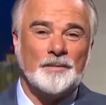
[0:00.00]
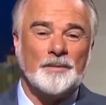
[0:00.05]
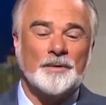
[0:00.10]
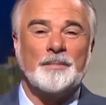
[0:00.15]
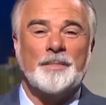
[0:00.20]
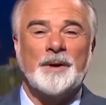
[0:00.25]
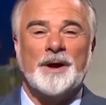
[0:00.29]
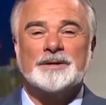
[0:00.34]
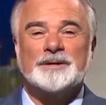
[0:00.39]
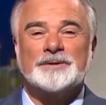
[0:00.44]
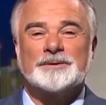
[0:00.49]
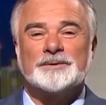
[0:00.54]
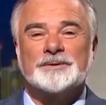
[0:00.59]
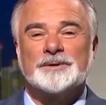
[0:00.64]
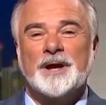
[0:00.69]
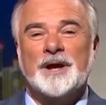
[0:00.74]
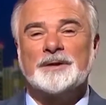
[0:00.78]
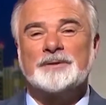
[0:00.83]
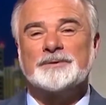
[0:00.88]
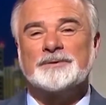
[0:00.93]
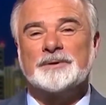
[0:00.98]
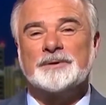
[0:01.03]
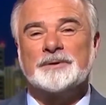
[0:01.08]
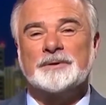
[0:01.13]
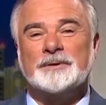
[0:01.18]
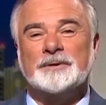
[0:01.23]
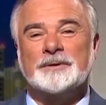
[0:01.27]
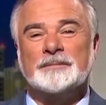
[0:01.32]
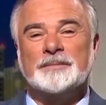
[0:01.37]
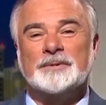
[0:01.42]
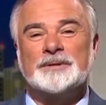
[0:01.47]
with Pastors
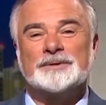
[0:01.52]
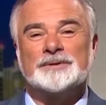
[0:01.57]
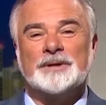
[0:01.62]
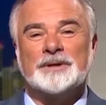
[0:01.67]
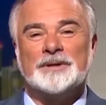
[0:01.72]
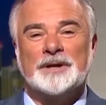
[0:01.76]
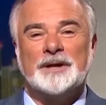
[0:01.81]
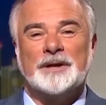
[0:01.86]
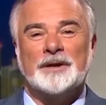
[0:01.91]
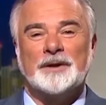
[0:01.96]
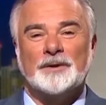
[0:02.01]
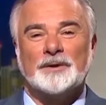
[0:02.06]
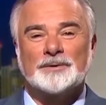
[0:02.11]
Andrew and Miss Ndidi